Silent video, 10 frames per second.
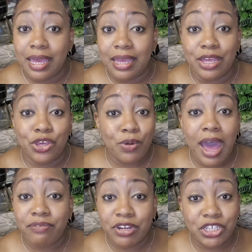You
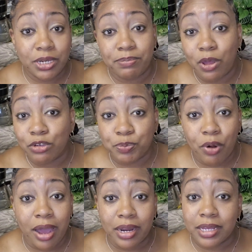have to ship those
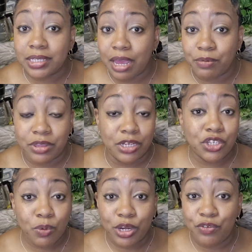products like within
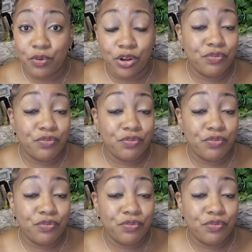24 to